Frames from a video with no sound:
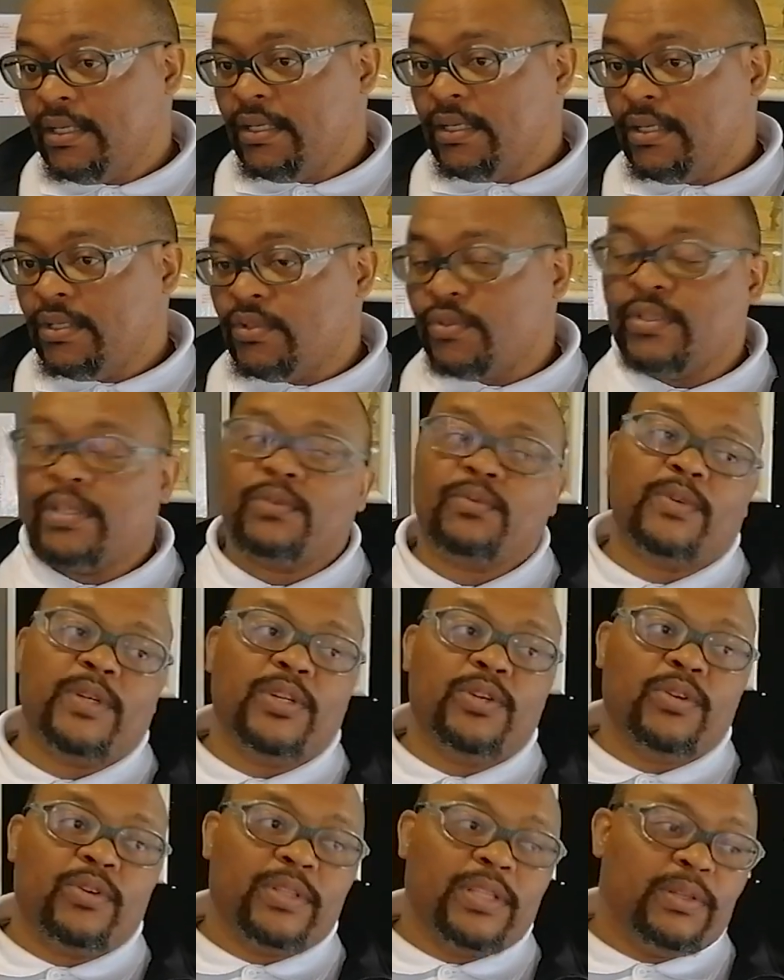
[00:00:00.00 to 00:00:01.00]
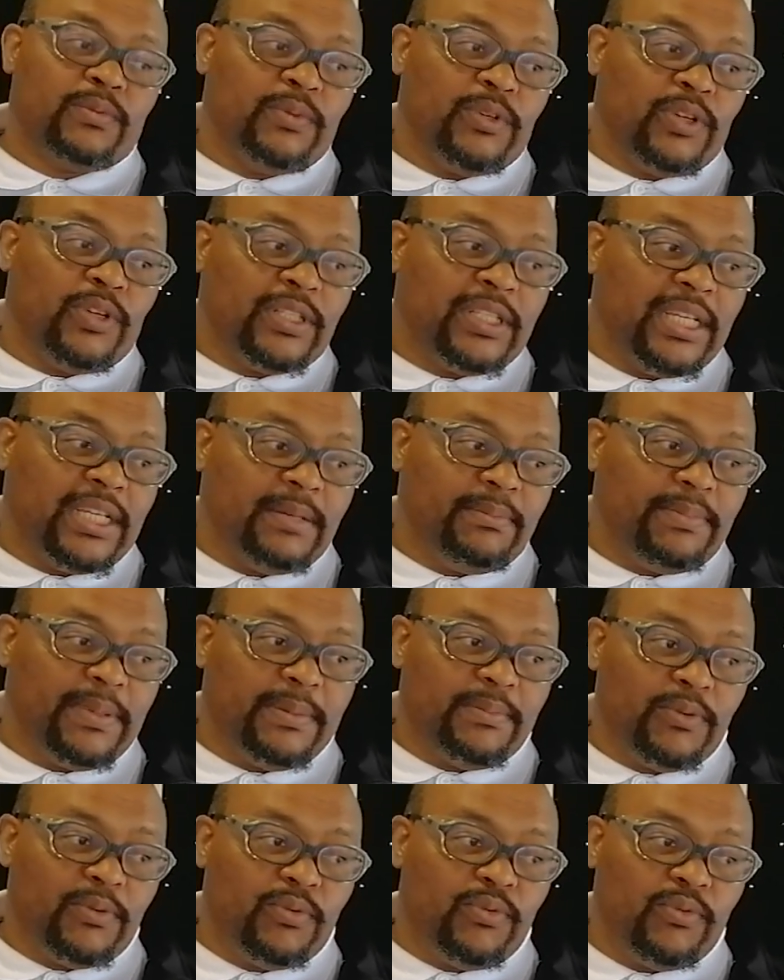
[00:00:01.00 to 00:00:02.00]
so that we know that we're not taking
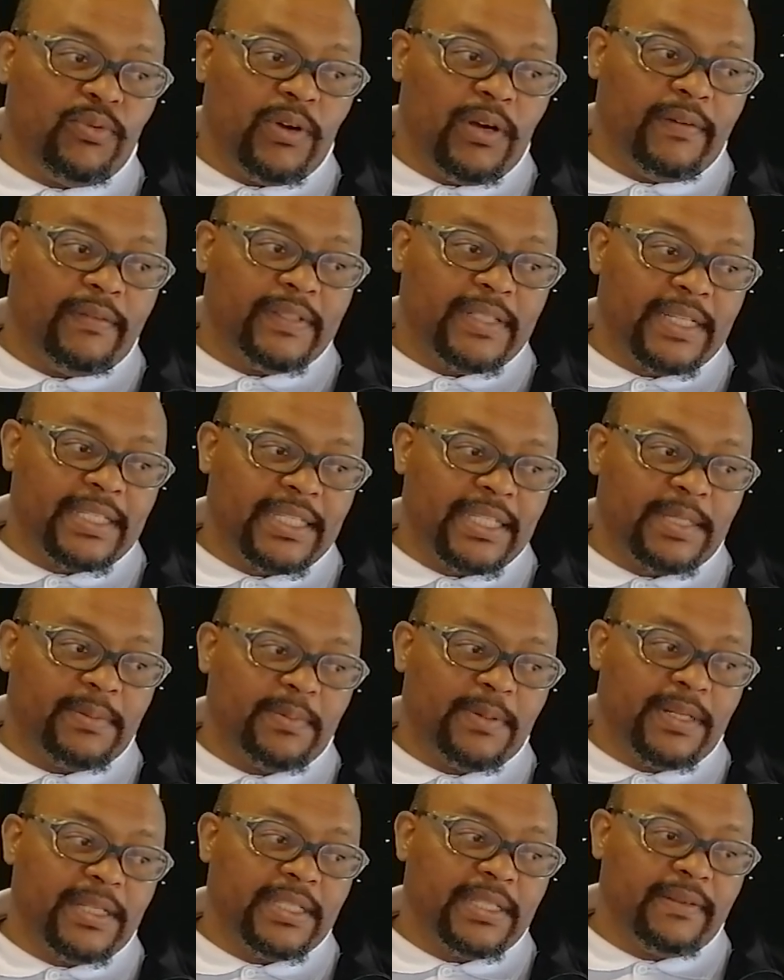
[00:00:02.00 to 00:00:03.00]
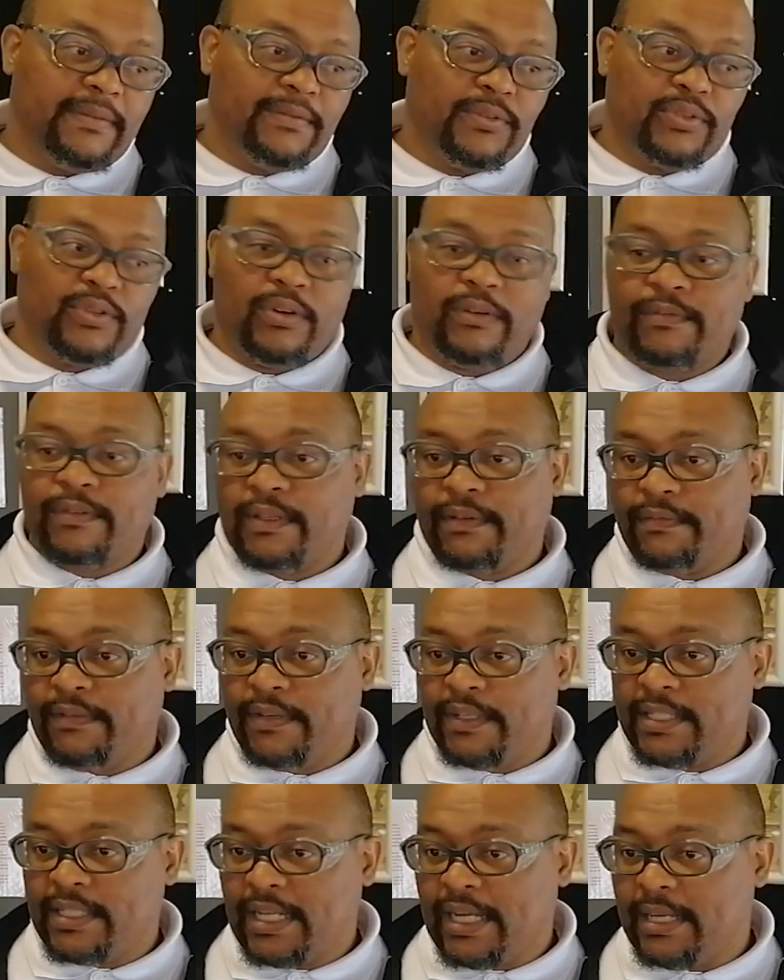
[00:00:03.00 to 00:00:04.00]
people who are just experiencing FootGolf for the
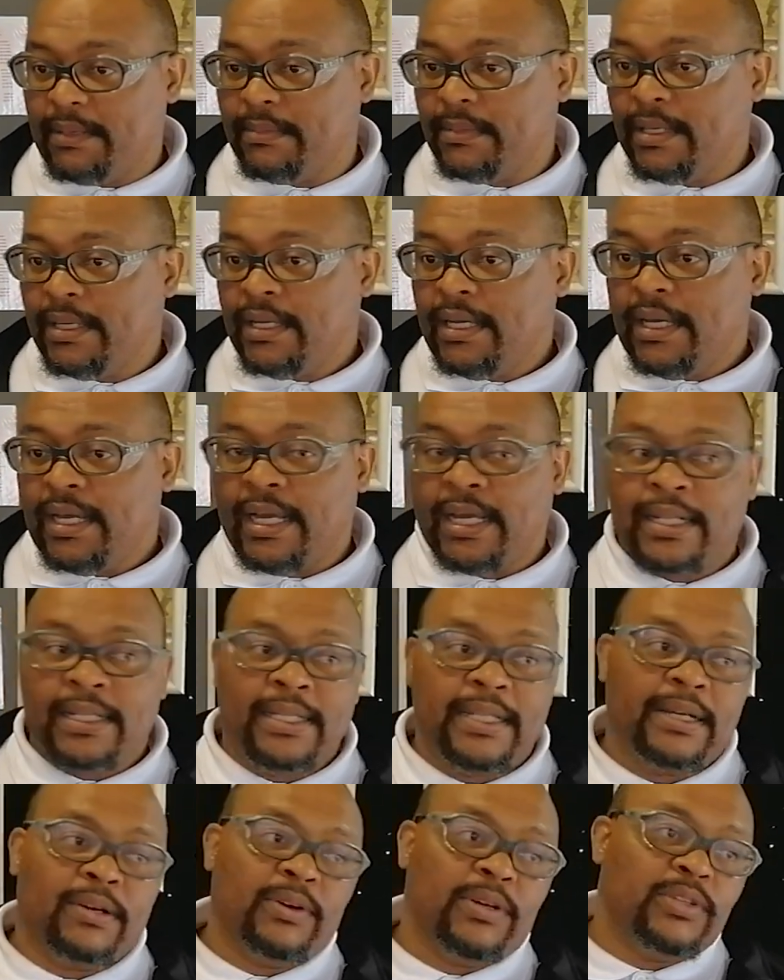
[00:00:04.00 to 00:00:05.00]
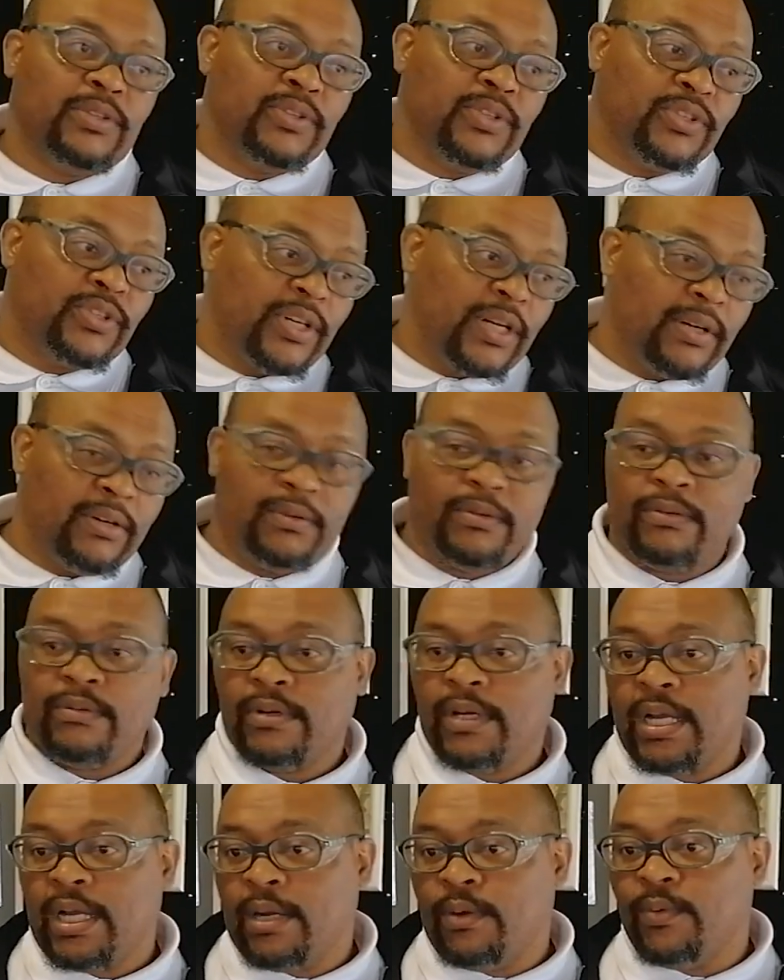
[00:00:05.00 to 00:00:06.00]
first time and they're going to struggle
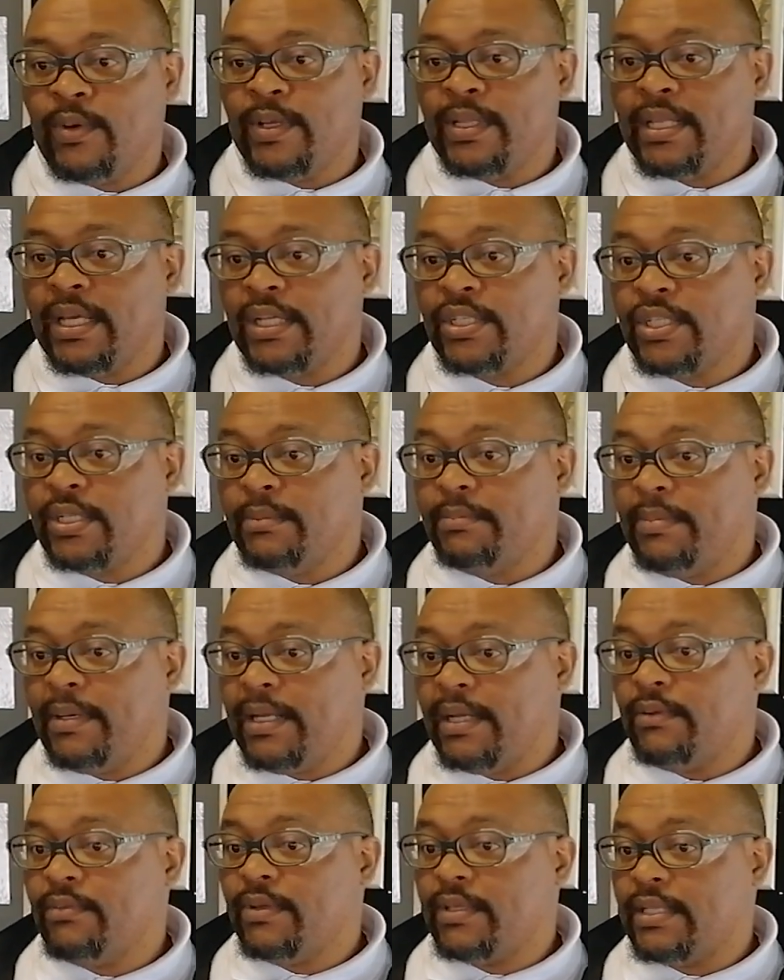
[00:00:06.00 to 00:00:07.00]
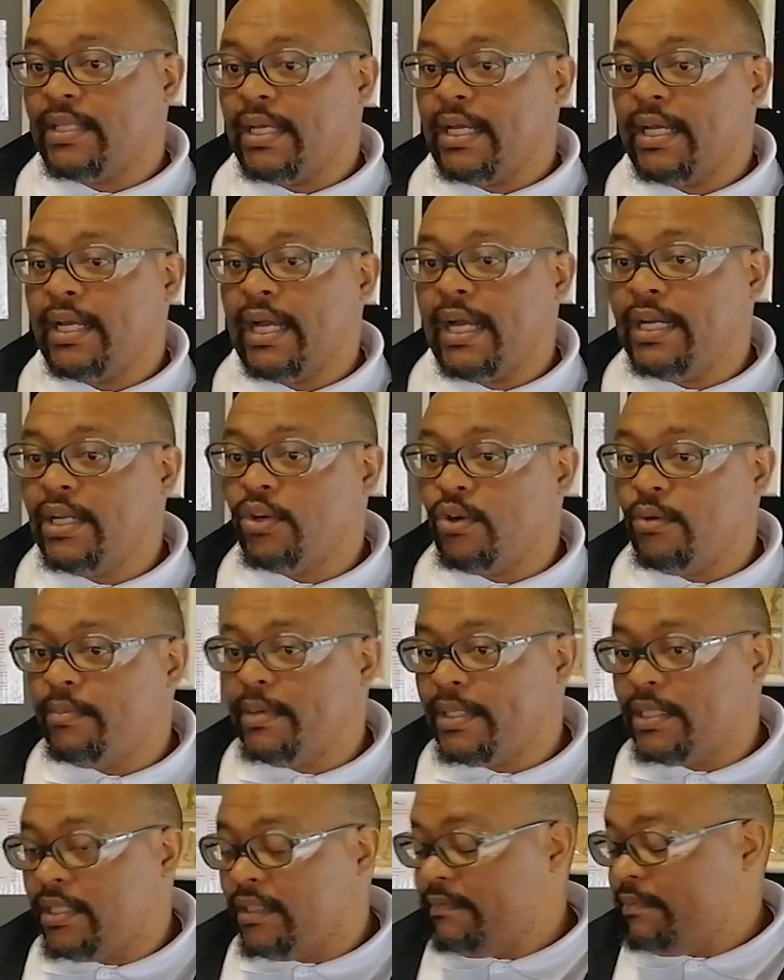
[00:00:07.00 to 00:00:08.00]
when they're actually playing with highly
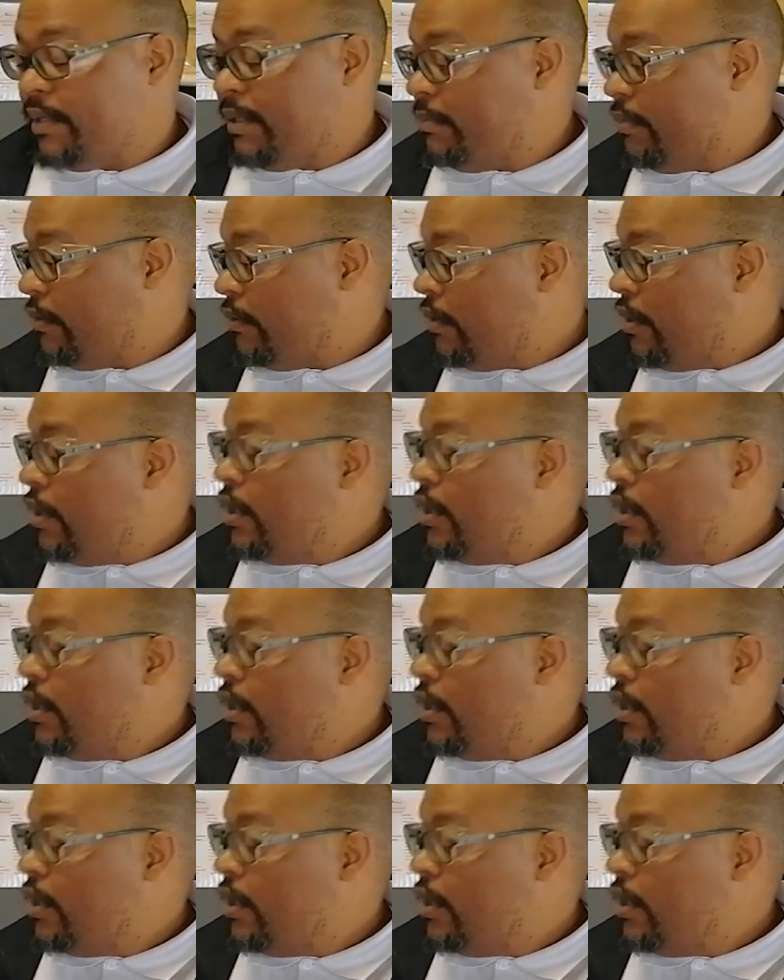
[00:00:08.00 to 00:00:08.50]
competitive people.